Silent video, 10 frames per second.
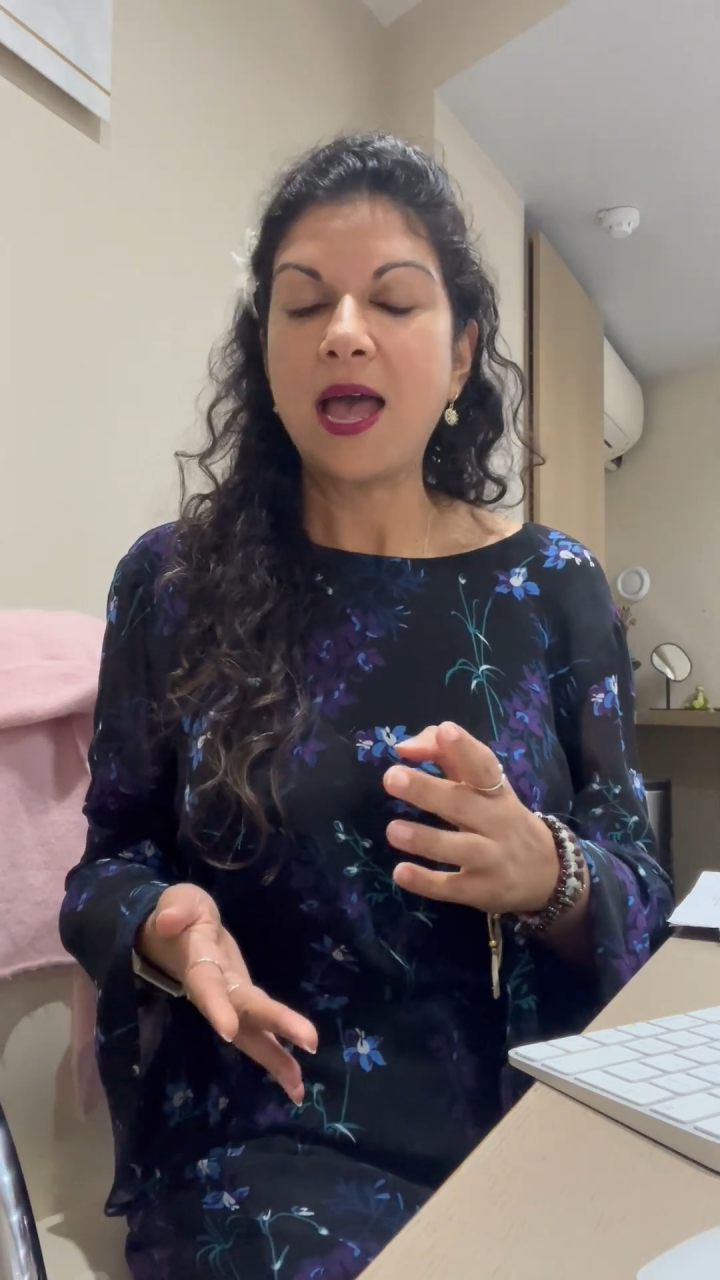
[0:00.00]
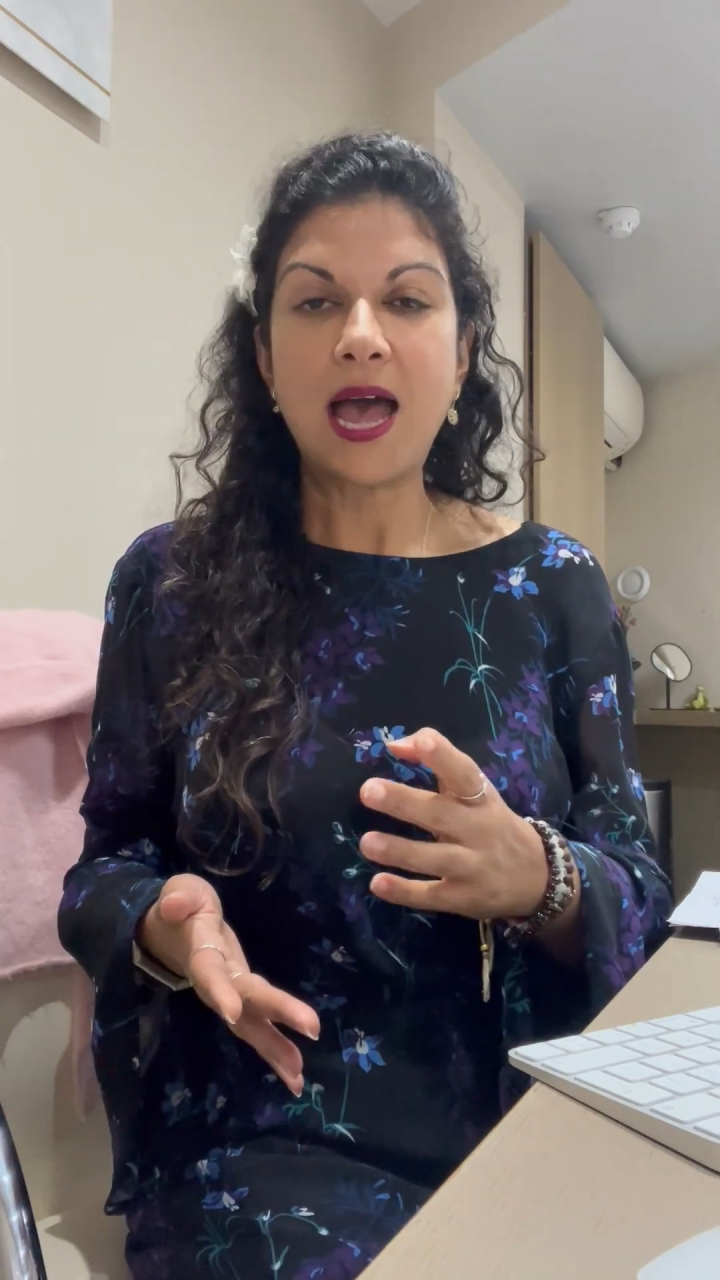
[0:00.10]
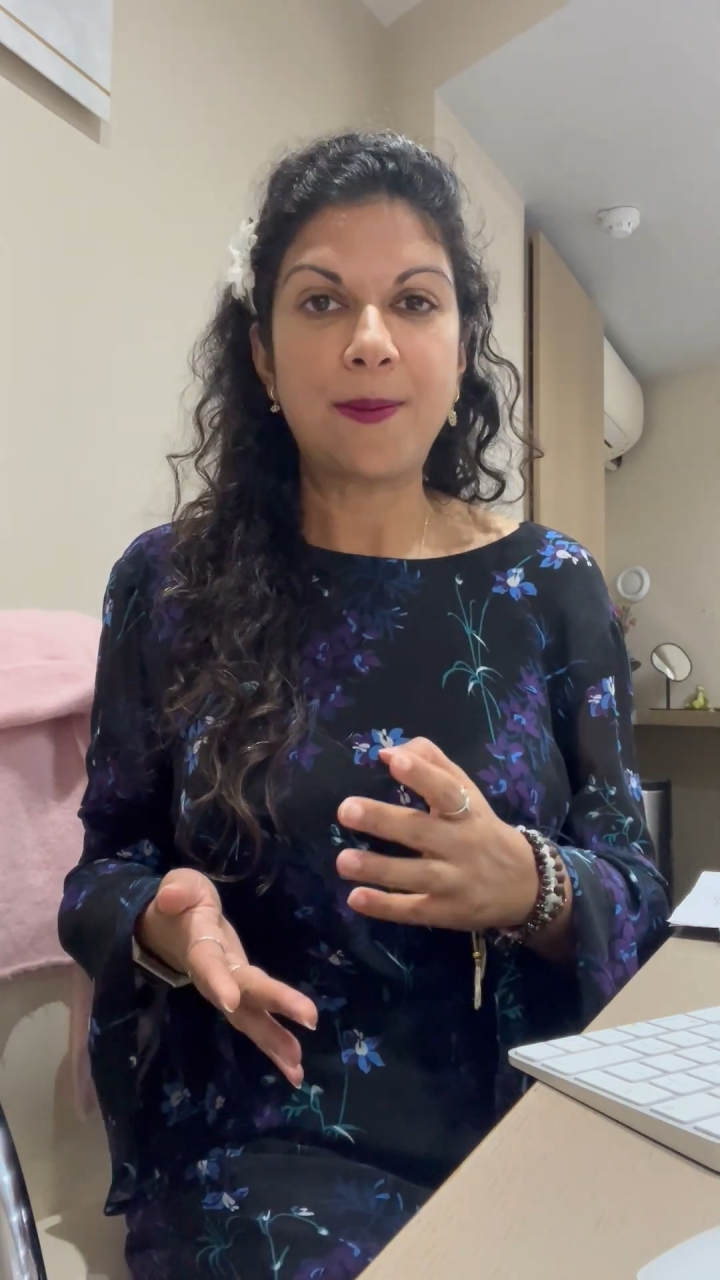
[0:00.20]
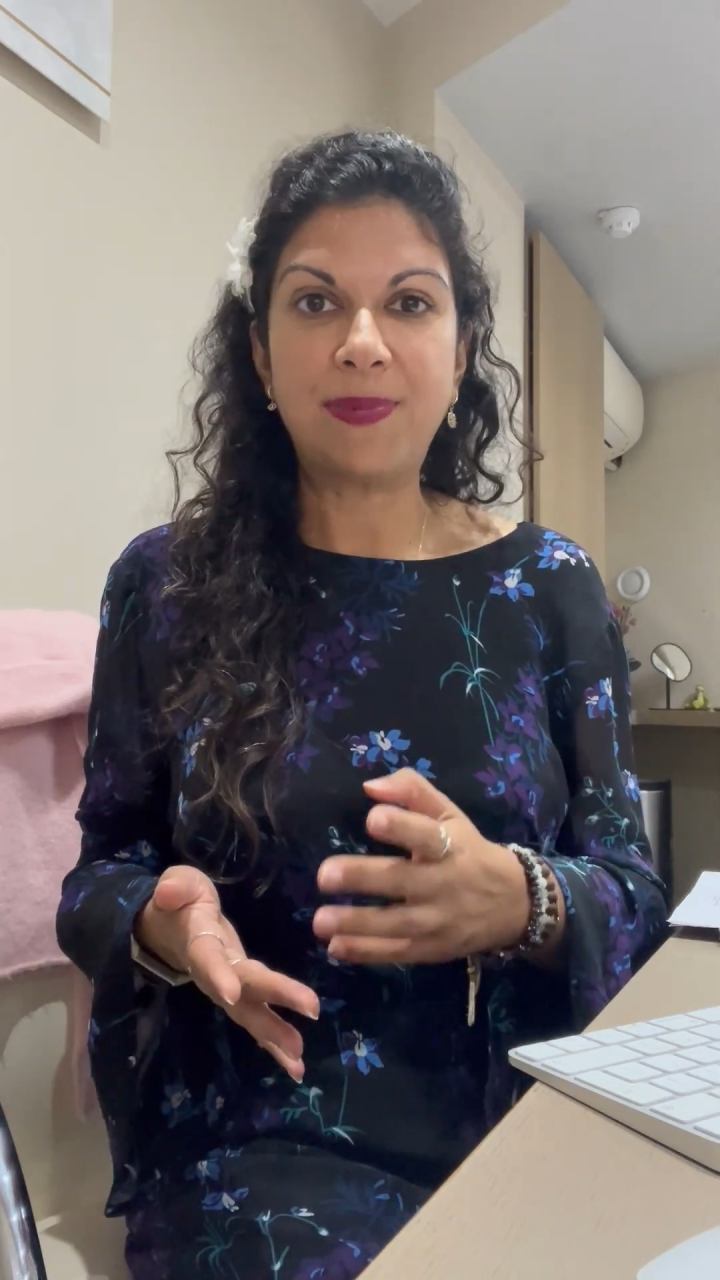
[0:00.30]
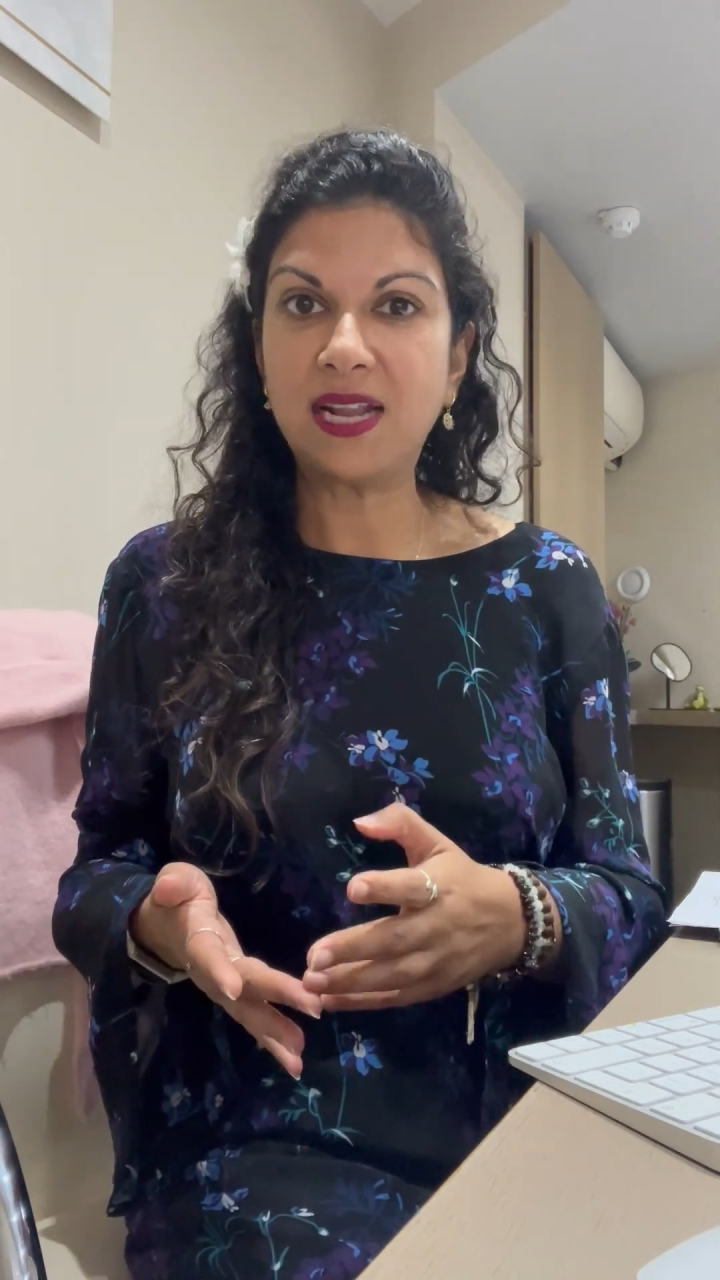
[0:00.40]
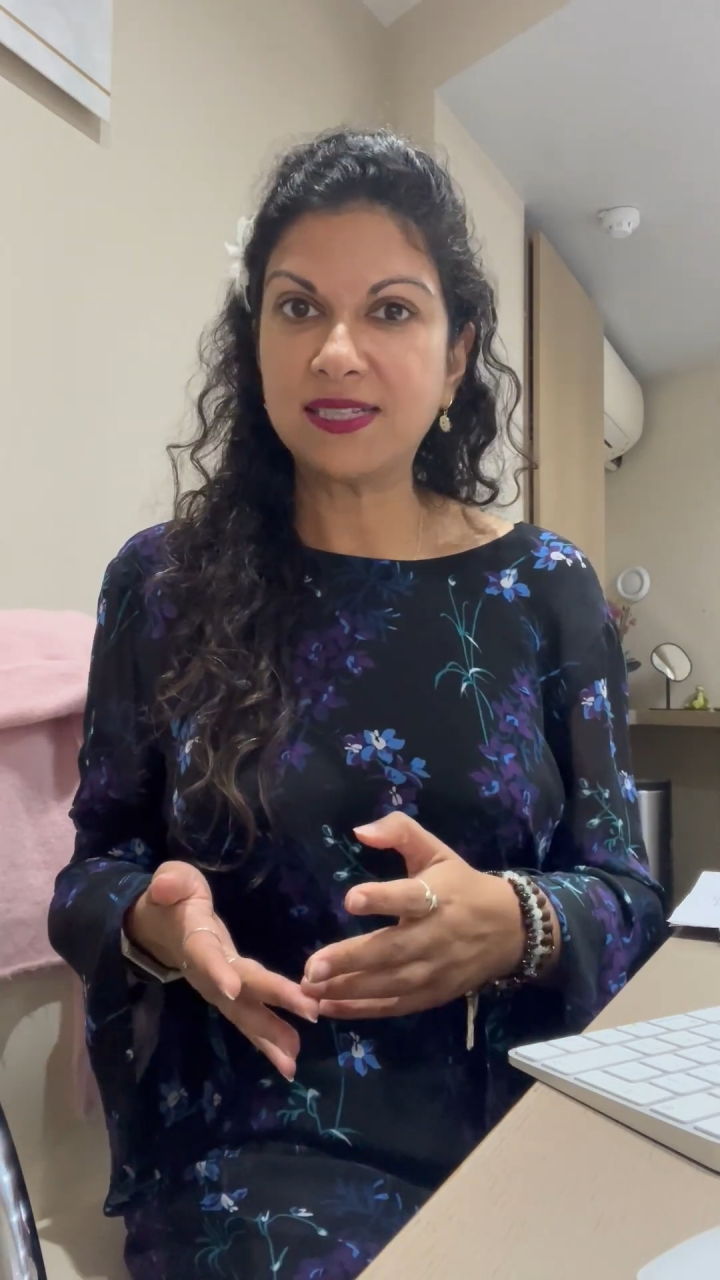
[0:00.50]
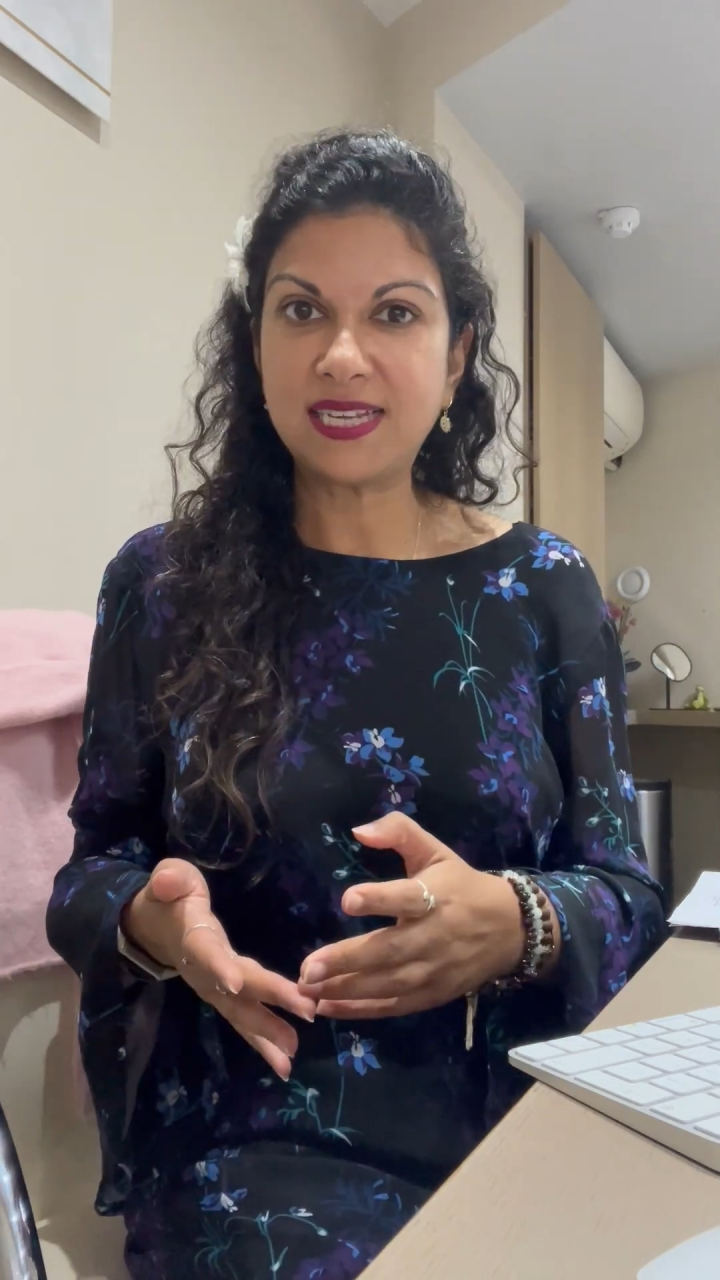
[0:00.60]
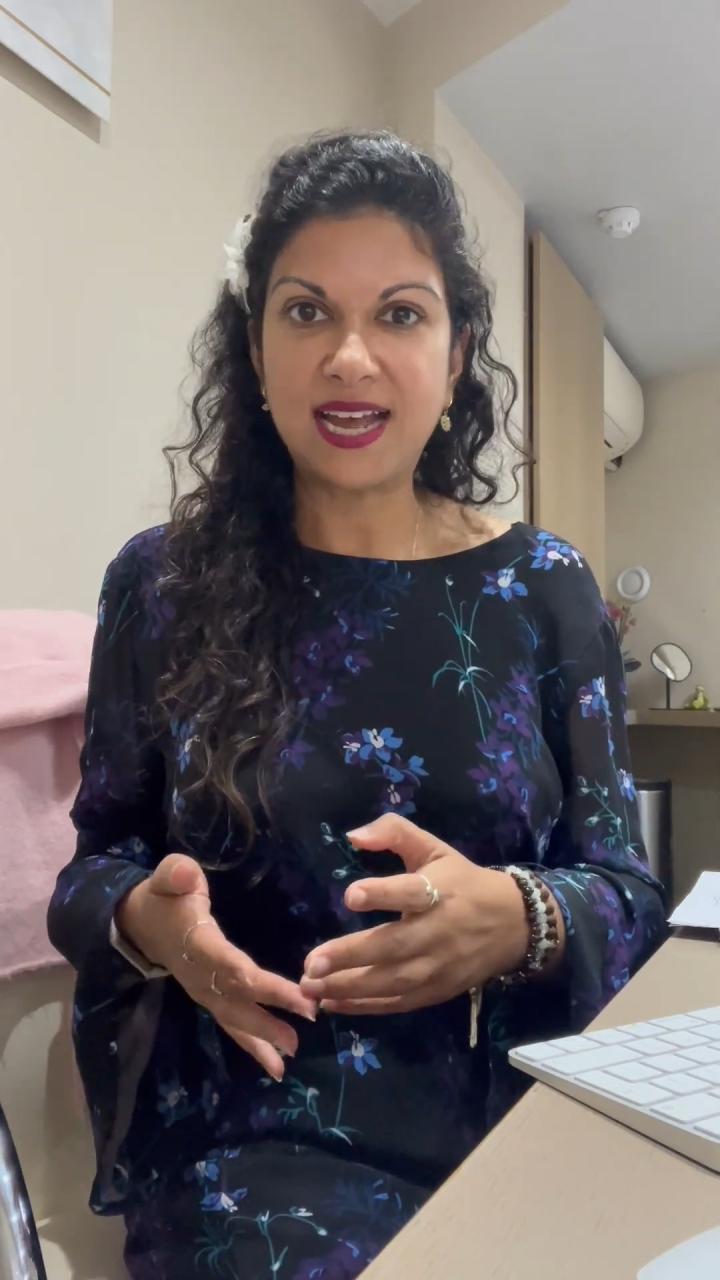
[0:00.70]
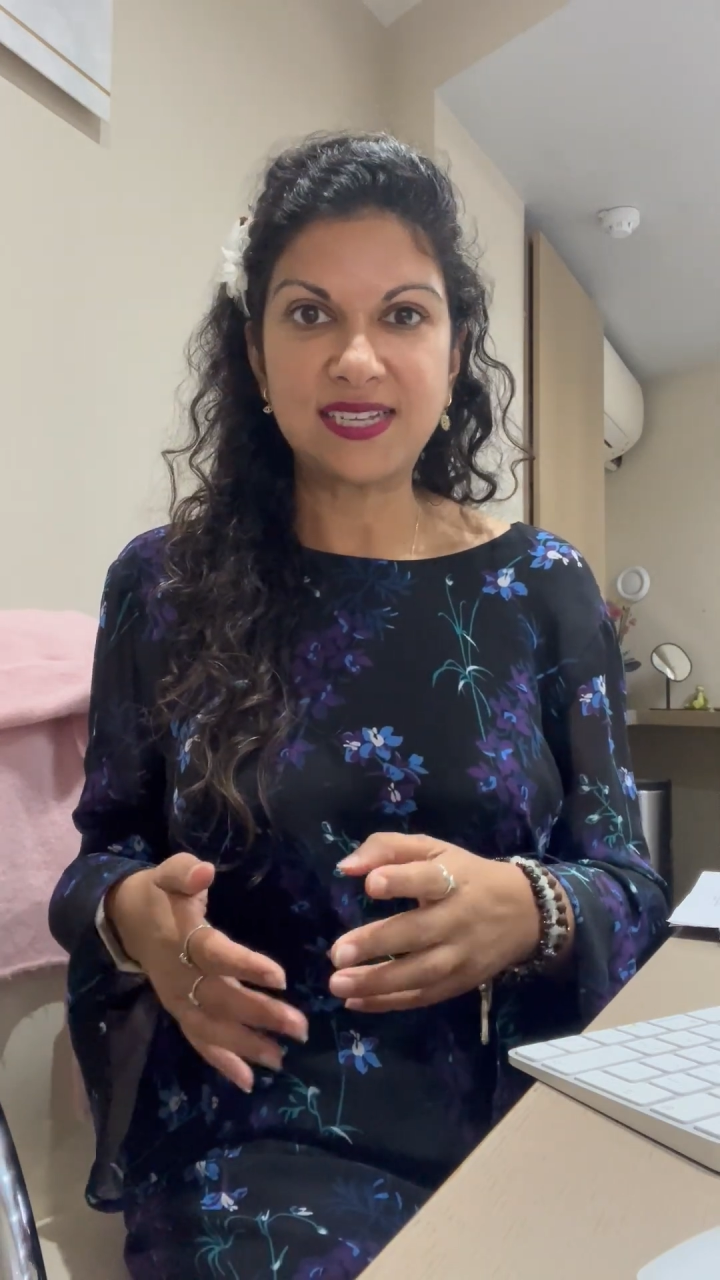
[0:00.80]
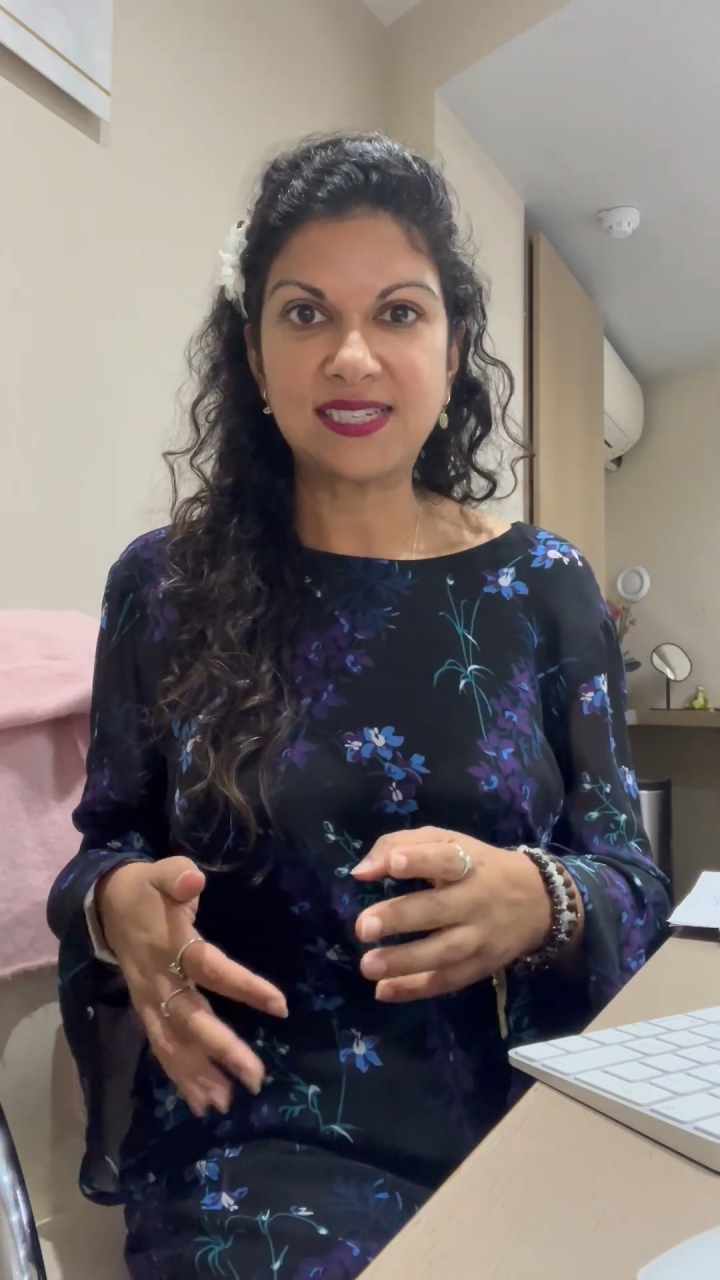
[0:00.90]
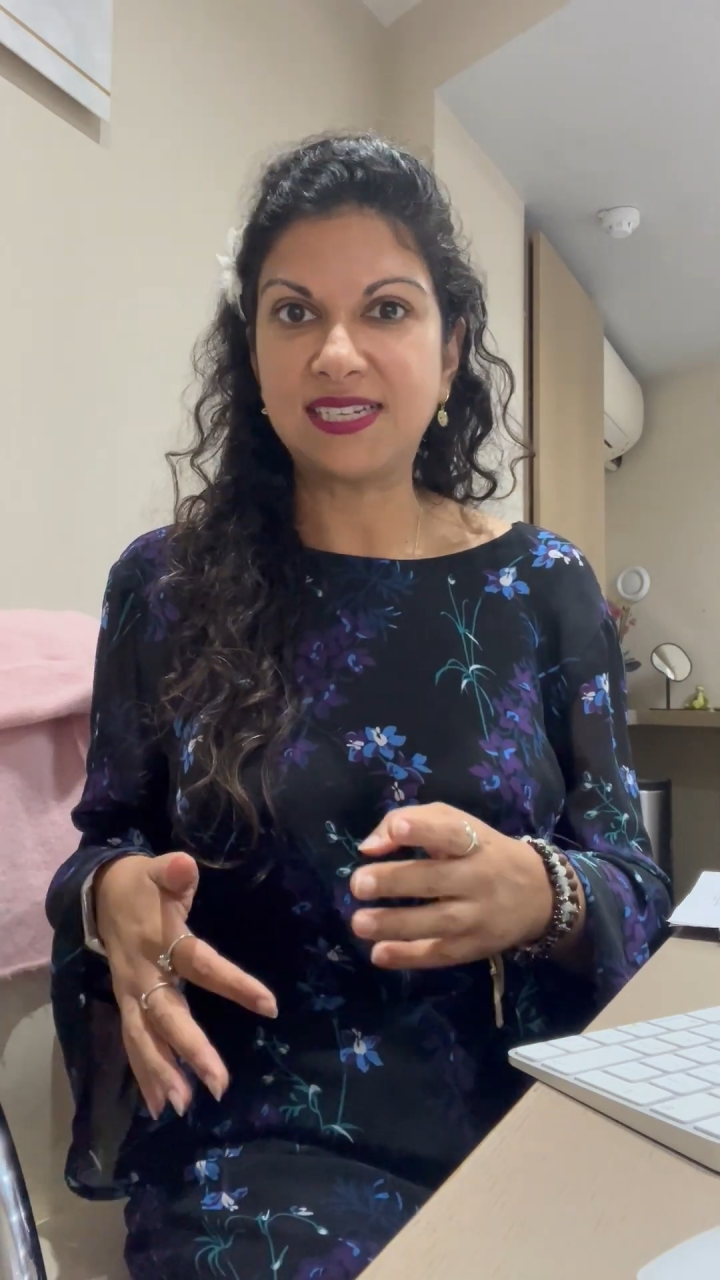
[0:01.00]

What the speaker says: a blood test,